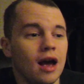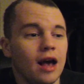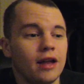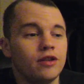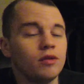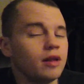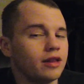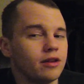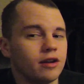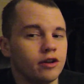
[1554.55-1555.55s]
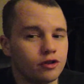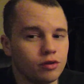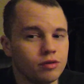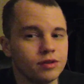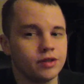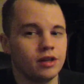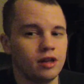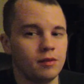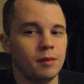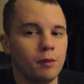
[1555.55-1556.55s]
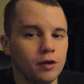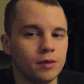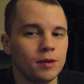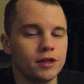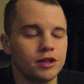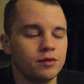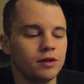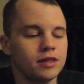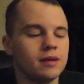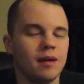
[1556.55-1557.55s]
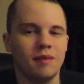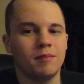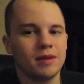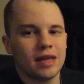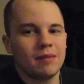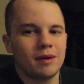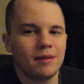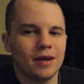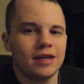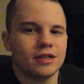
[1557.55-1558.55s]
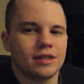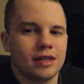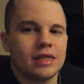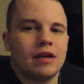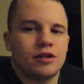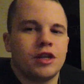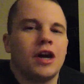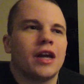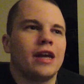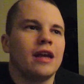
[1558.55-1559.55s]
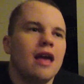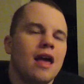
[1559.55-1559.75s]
I do like the controls a little bit more in the PlayStation ones, but that might be just nostalgia talking.